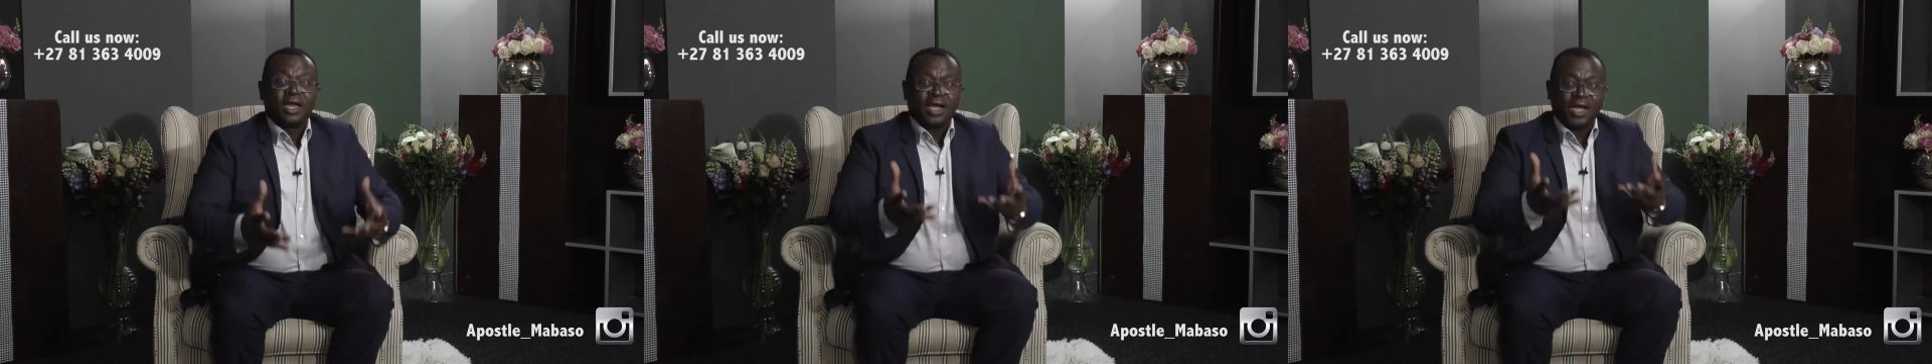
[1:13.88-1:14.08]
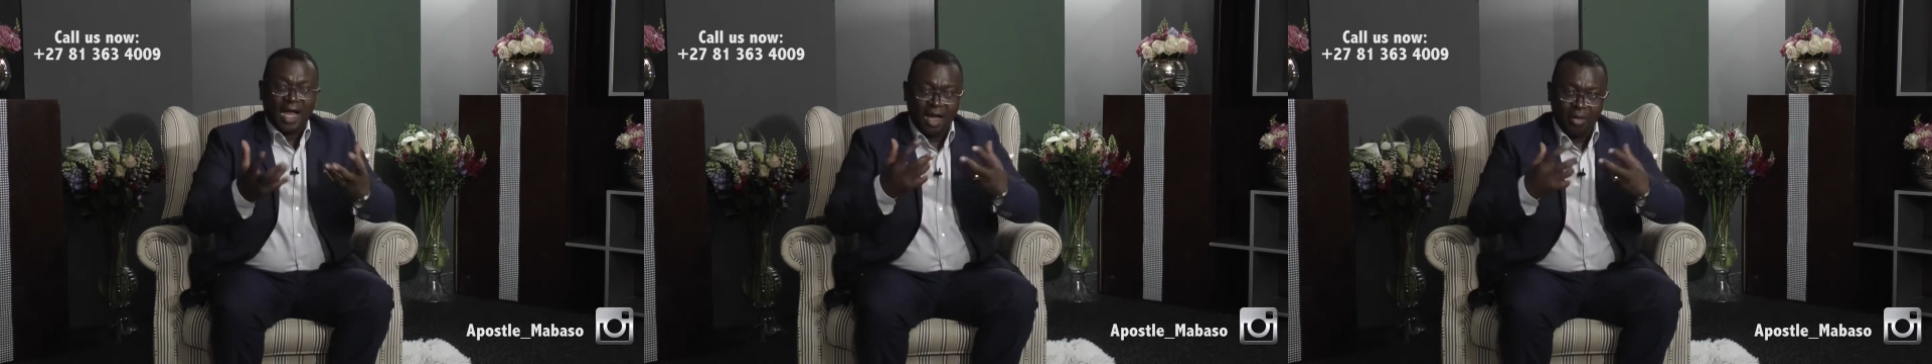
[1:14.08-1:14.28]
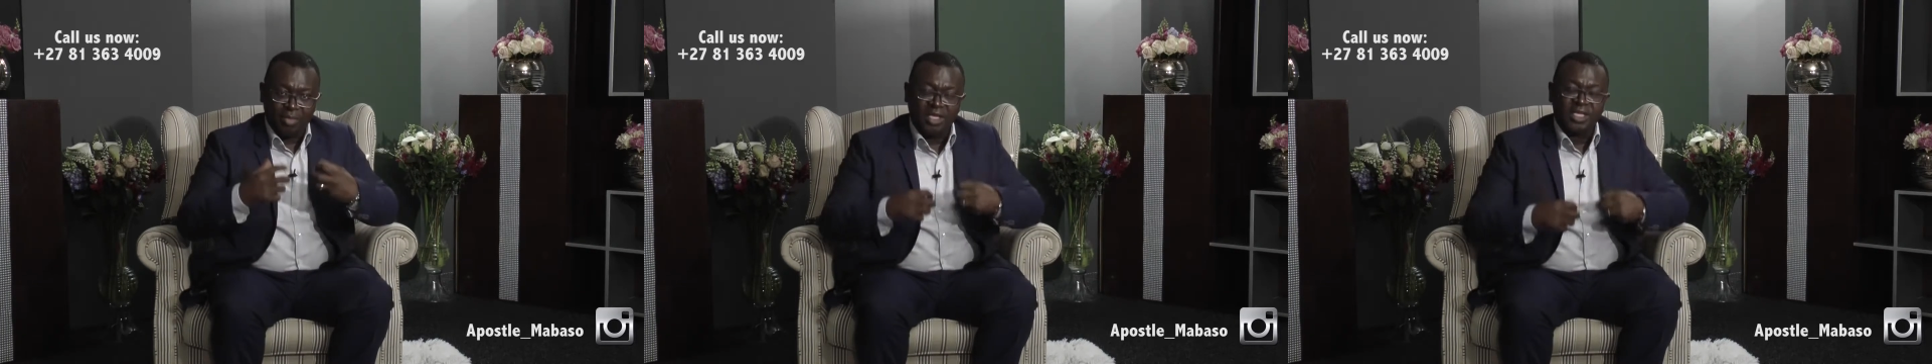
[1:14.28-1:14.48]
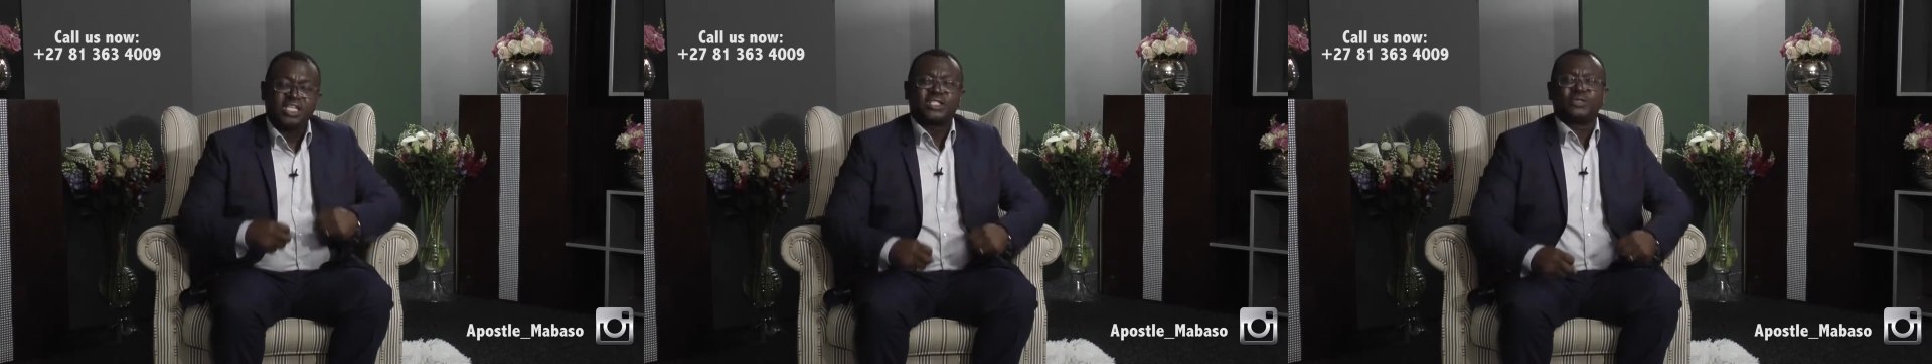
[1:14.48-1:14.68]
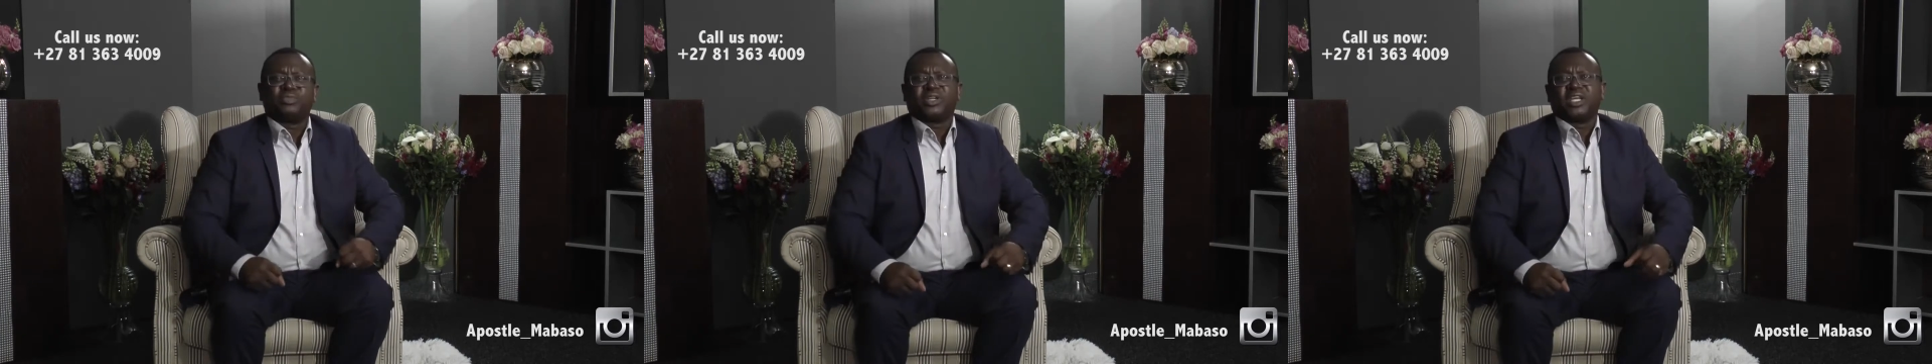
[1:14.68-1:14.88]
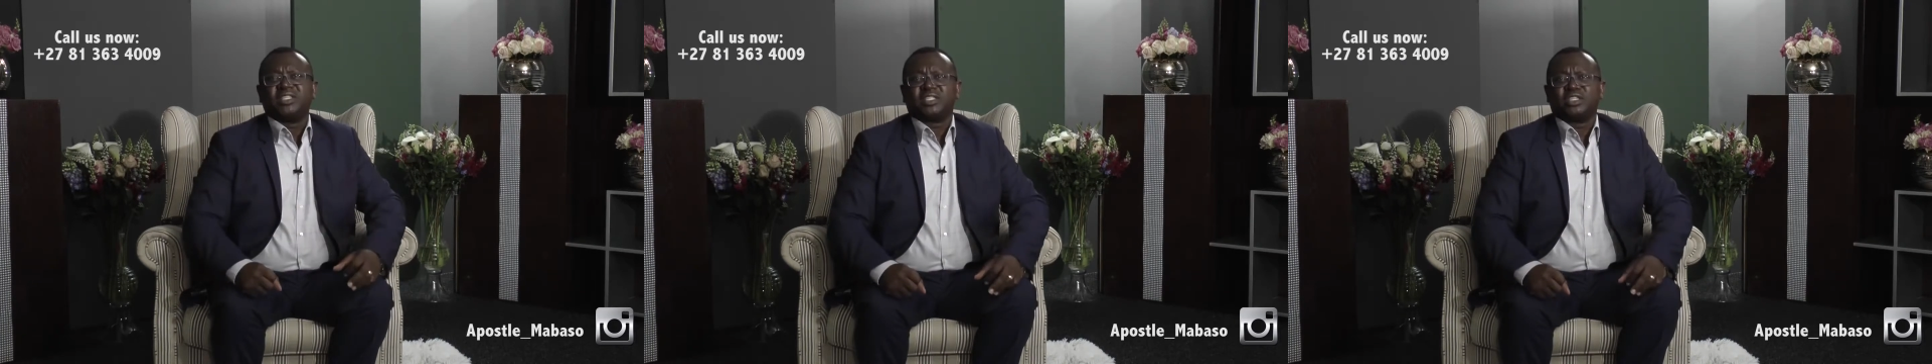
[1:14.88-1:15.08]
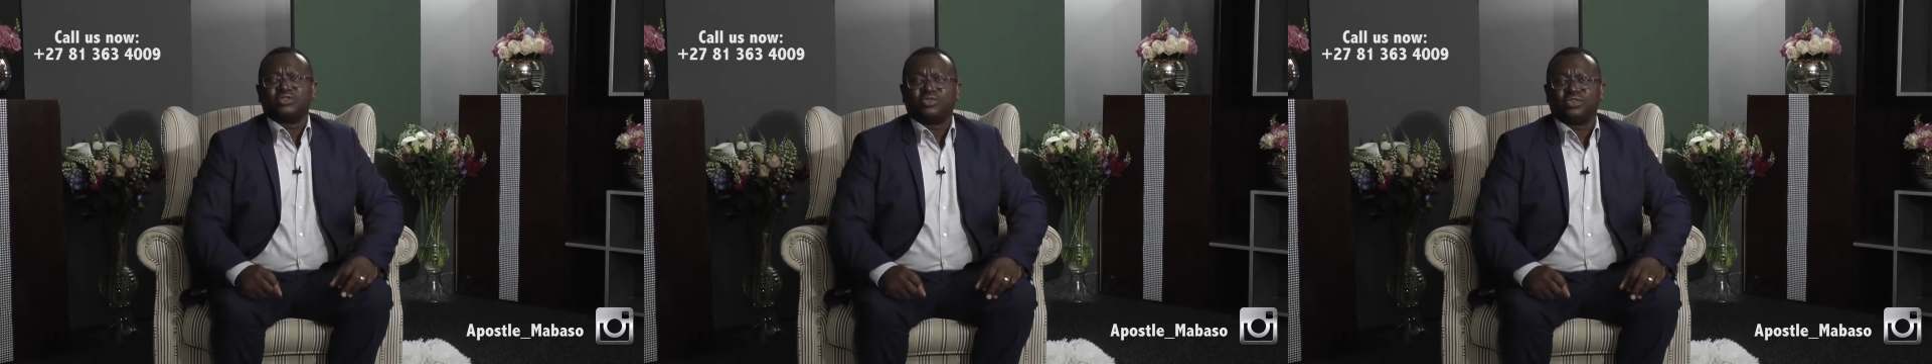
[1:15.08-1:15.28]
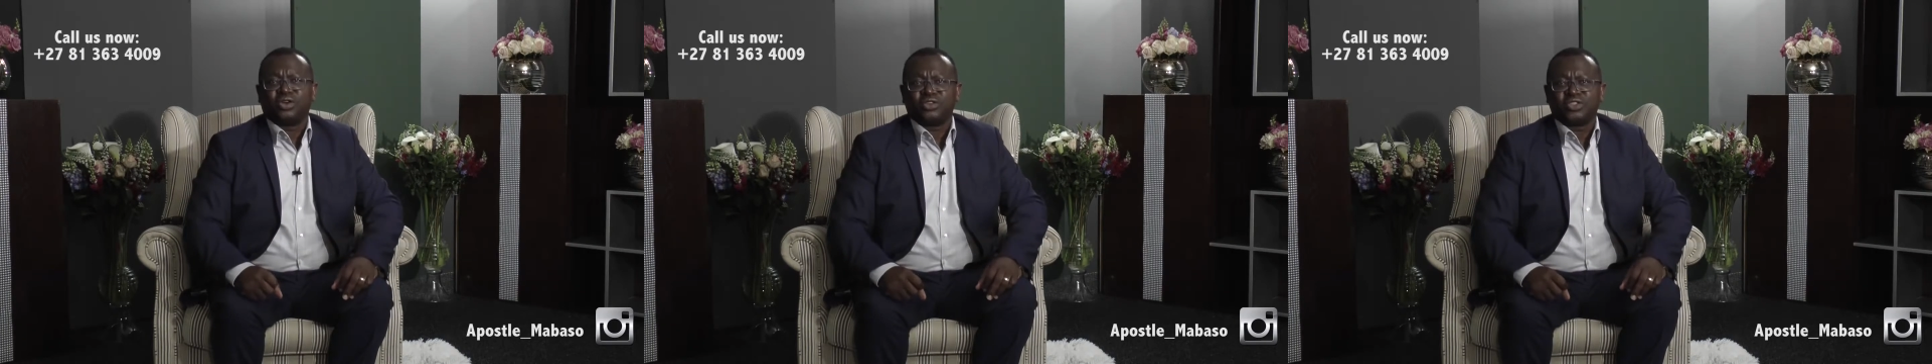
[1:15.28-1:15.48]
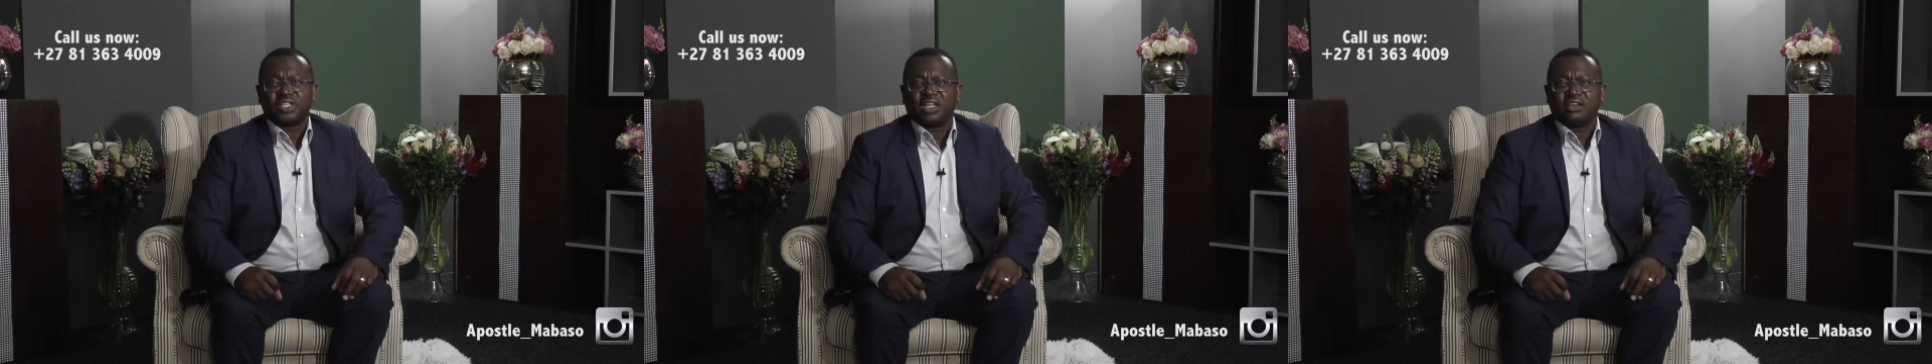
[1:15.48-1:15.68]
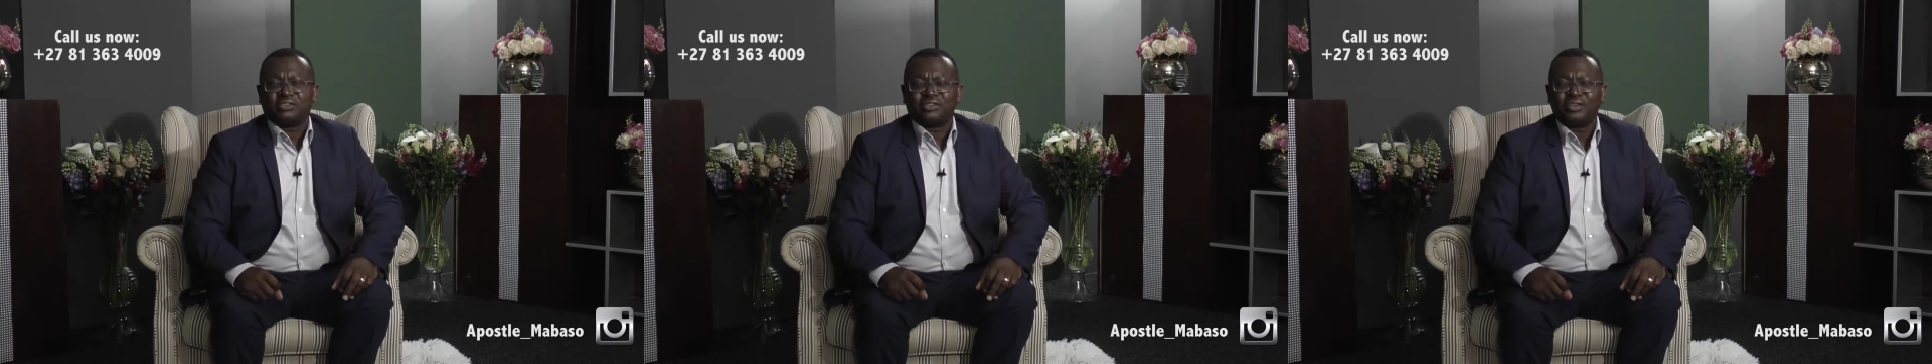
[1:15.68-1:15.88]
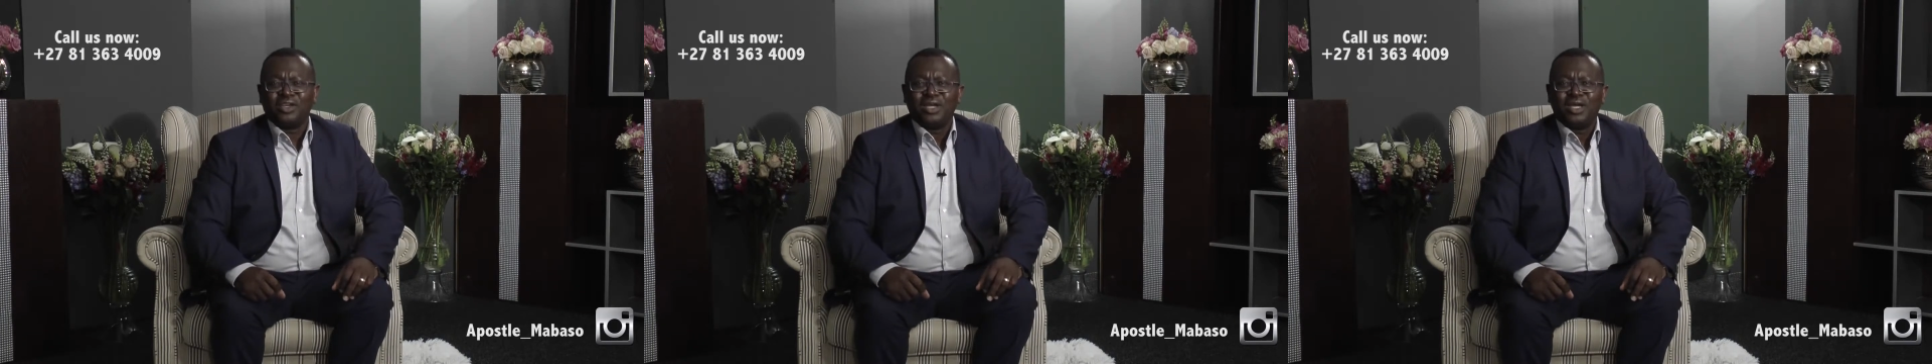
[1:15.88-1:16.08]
Come and experience it for yourself,